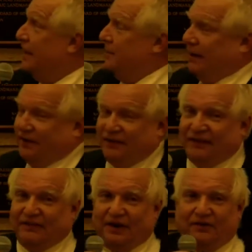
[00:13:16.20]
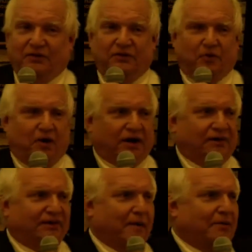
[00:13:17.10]
because he thought New York
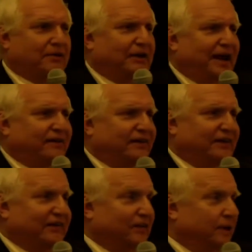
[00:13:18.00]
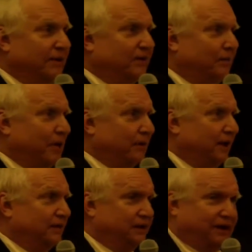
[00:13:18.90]
is about classicism. It's about
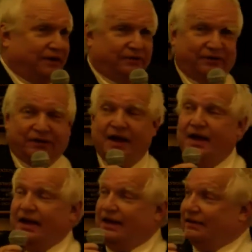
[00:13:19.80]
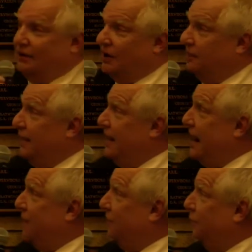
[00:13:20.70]
other cultures. He thought being
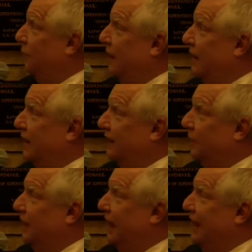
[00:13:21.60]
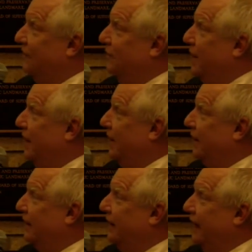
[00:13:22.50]
out where there were Native
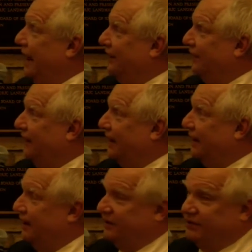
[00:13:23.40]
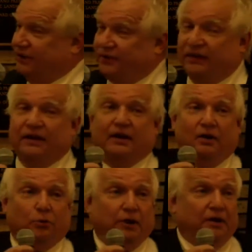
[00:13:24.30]
American and Aztec cultures
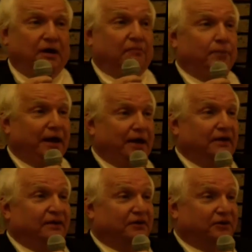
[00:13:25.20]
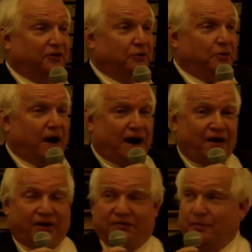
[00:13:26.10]
would be the true
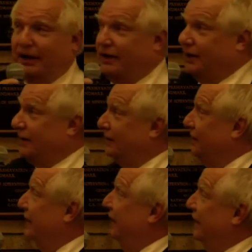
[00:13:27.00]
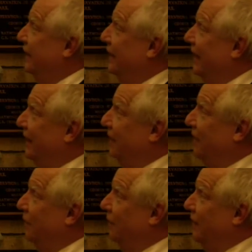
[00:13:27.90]
heart of America. Iannelli
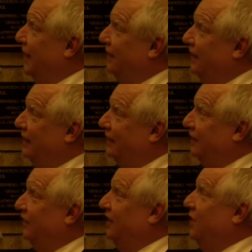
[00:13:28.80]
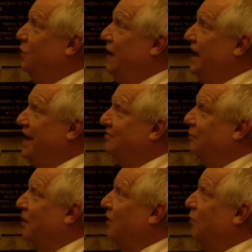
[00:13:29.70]
wrote in 1913, "We have
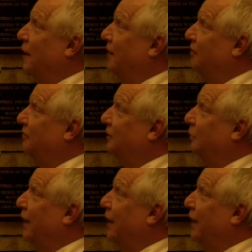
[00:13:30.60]
more wonderful